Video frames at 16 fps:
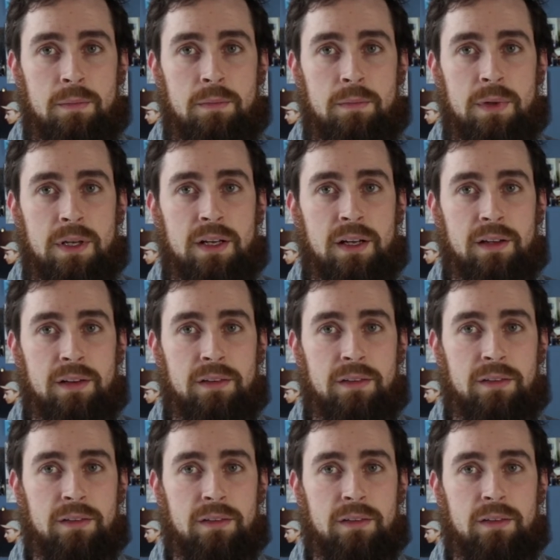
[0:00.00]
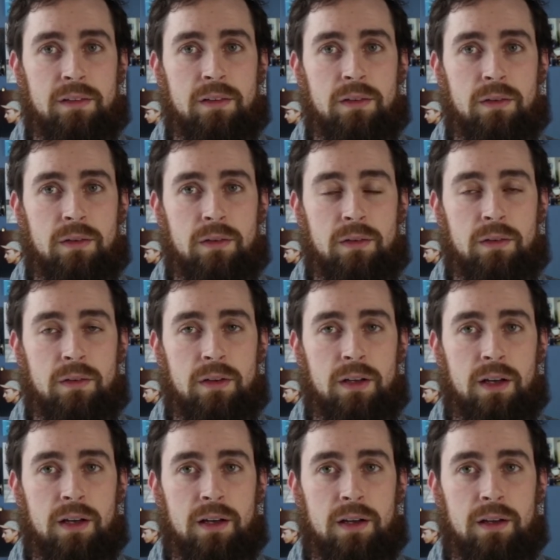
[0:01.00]
because
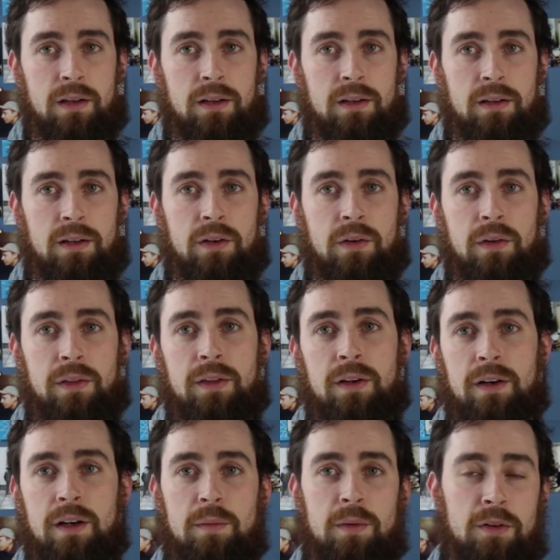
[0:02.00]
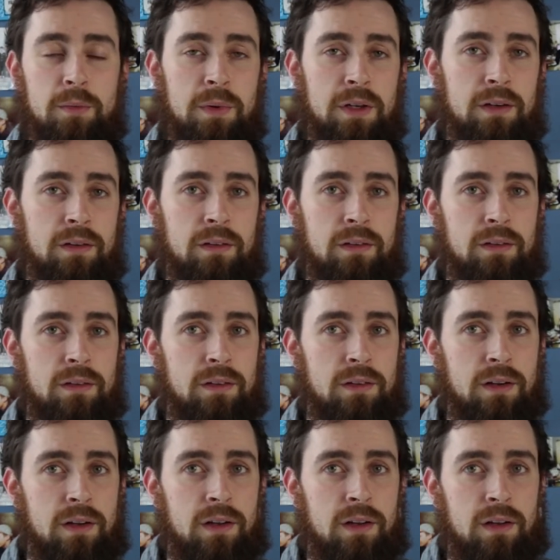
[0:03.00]
Ethereum has been
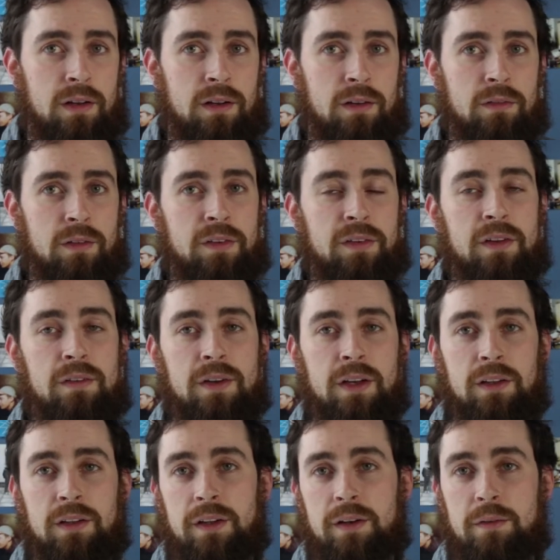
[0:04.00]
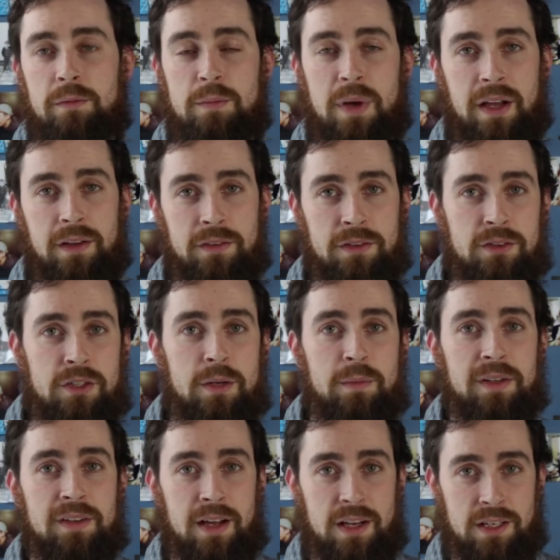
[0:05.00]
receiving a lot of mainstream
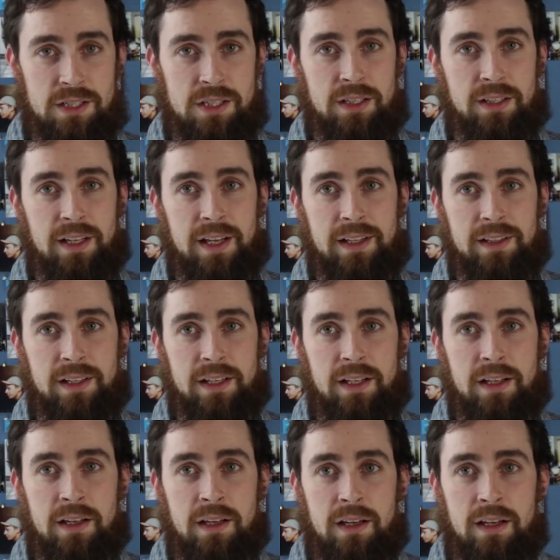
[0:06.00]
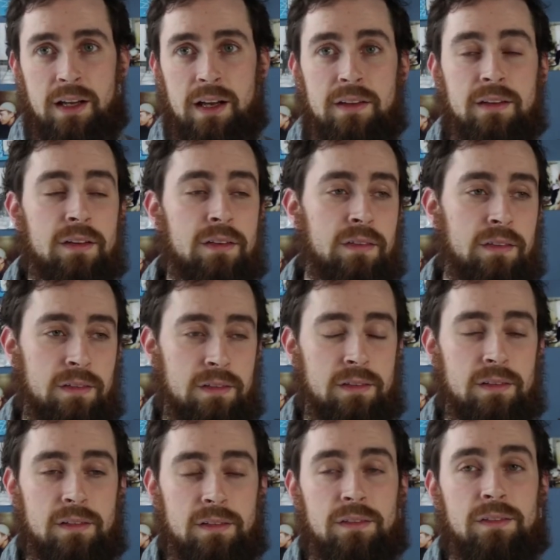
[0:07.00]
attention lately, and this
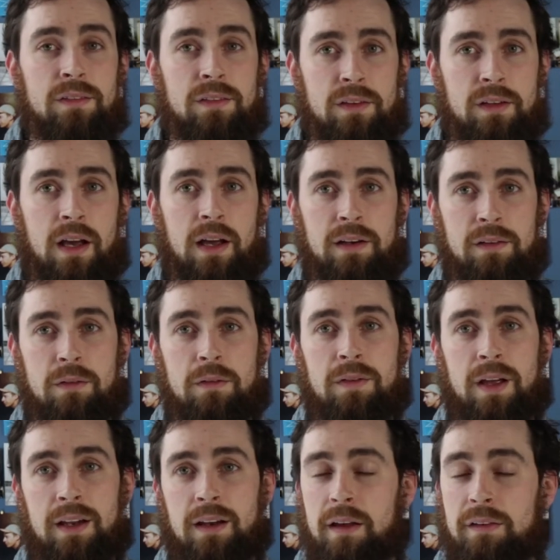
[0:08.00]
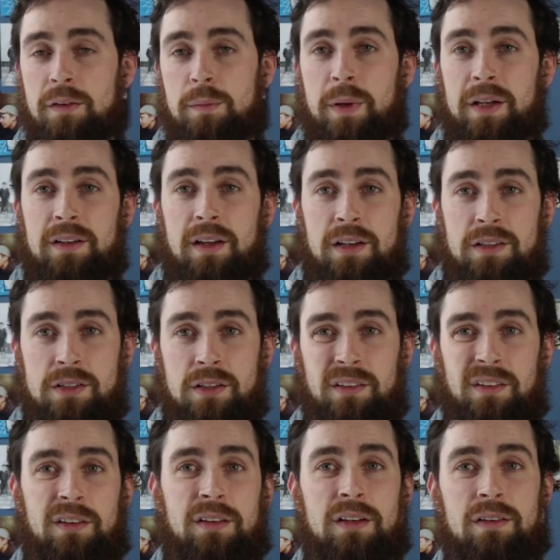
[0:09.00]
kind of event has the potential
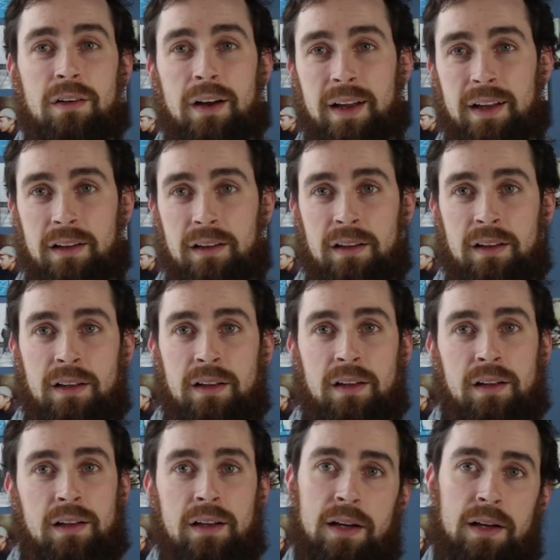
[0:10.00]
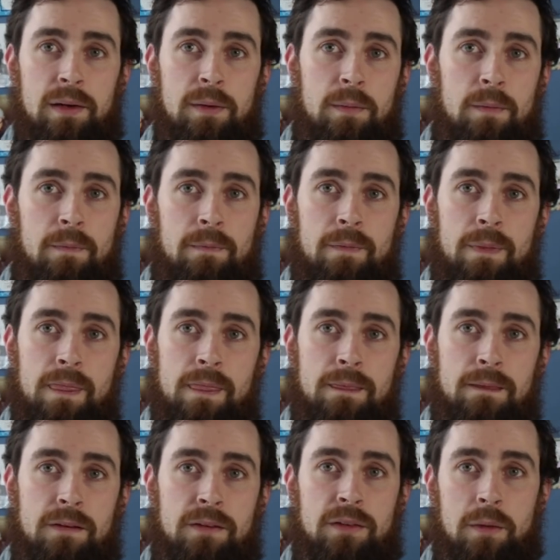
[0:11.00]
to derail
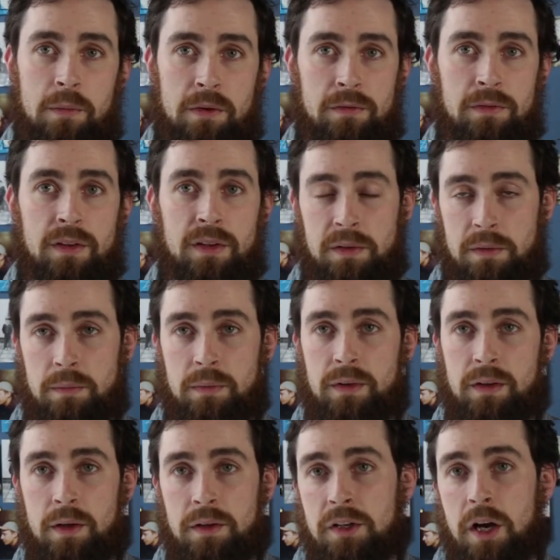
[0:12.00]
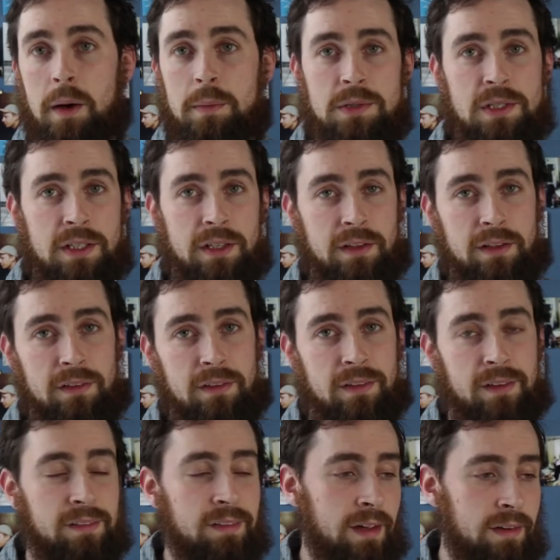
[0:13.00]
some of the adoption and
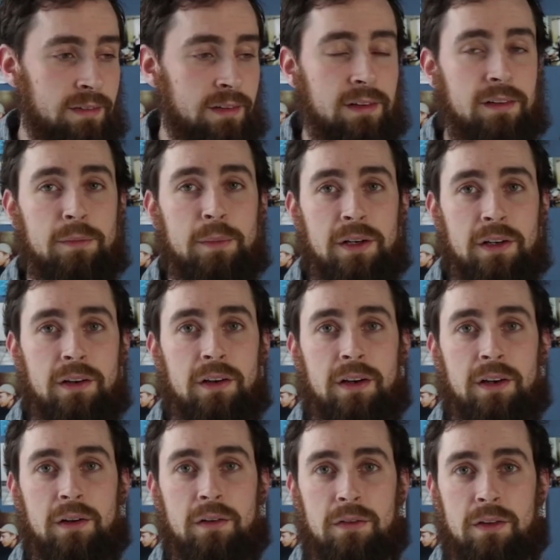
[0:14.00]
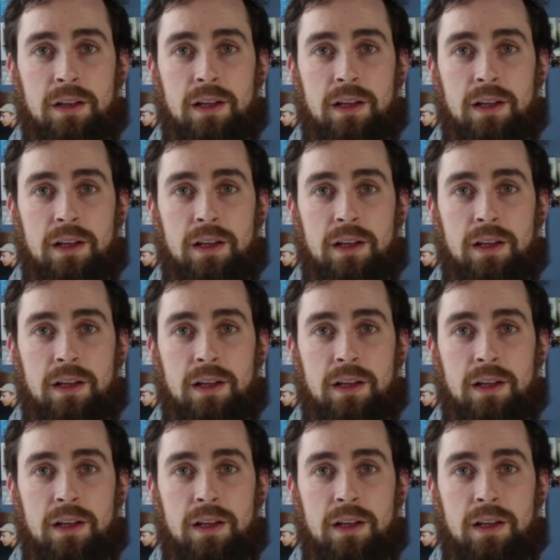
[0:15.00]
success that has been occurring over the